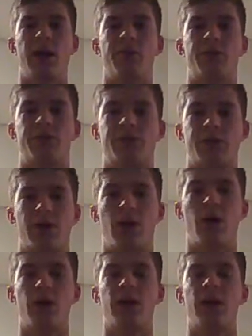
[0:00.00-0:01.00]
which was an
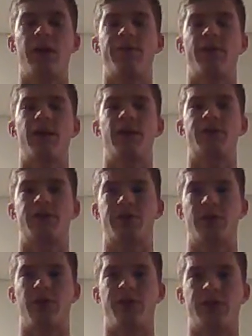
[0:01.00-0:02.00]
online financial
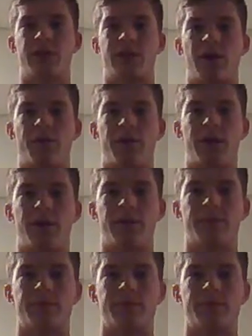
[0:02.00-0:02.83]
services company.